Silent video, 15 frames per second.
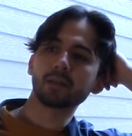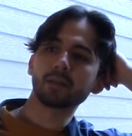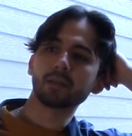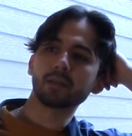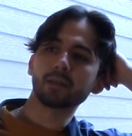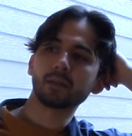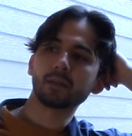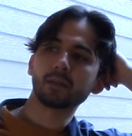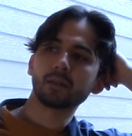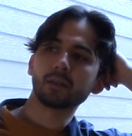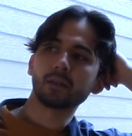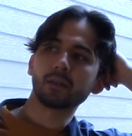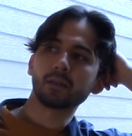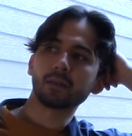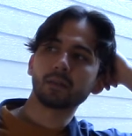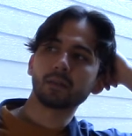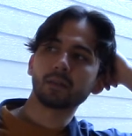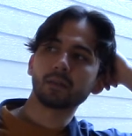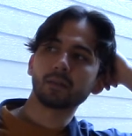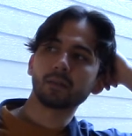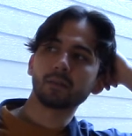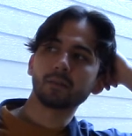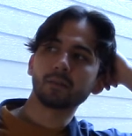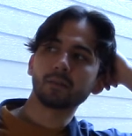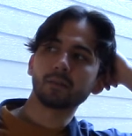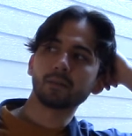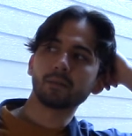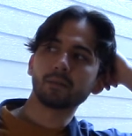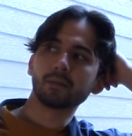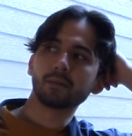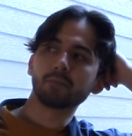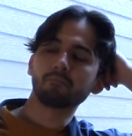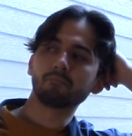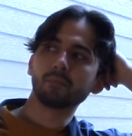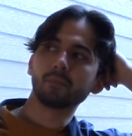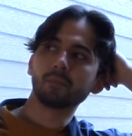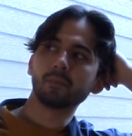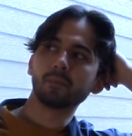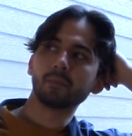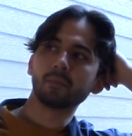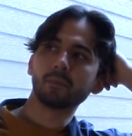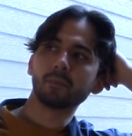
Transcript: (no one is talking)